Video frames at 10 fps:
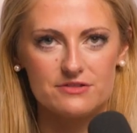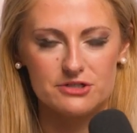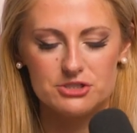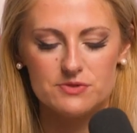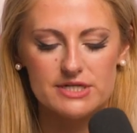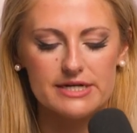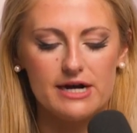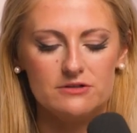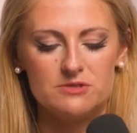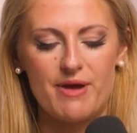choosing a
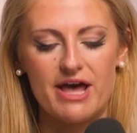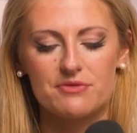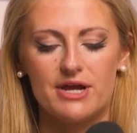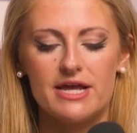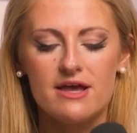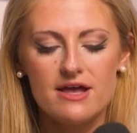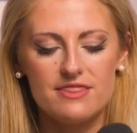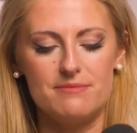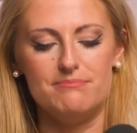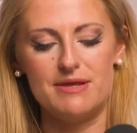college pathway
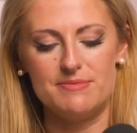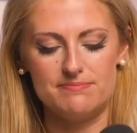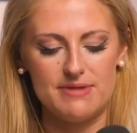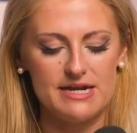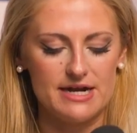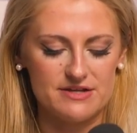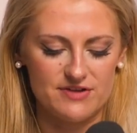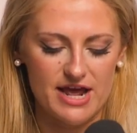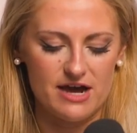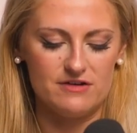that may not even
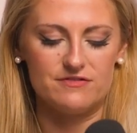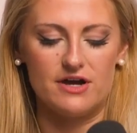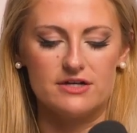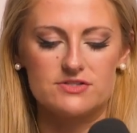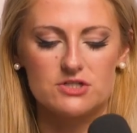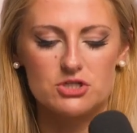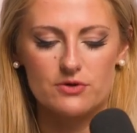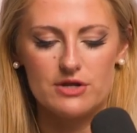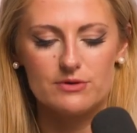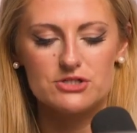have such
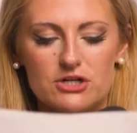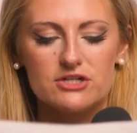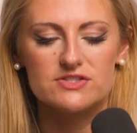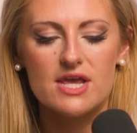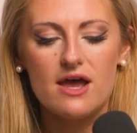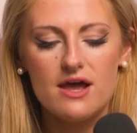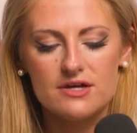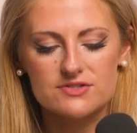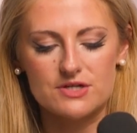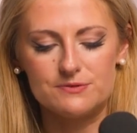great returns.
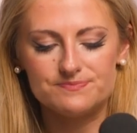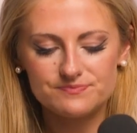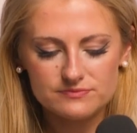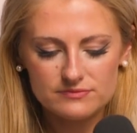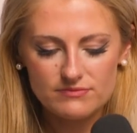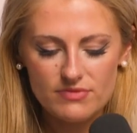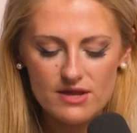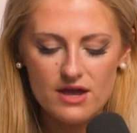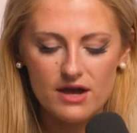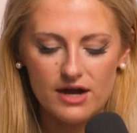So
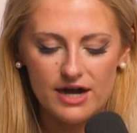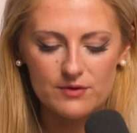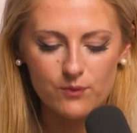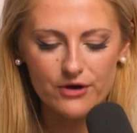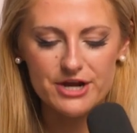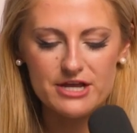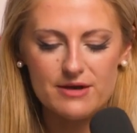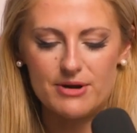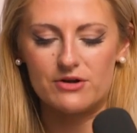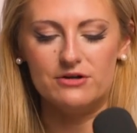I worry
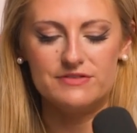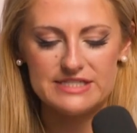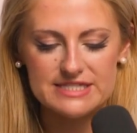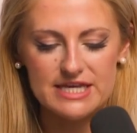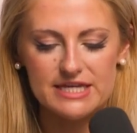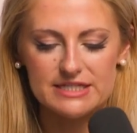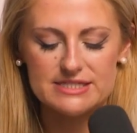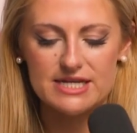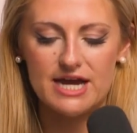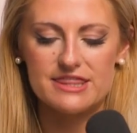about all of these things.
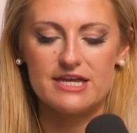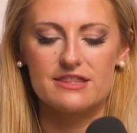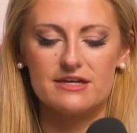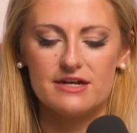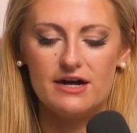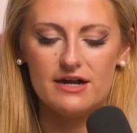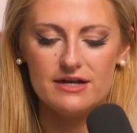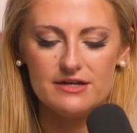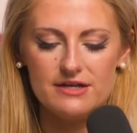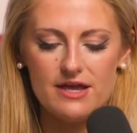I think
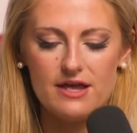that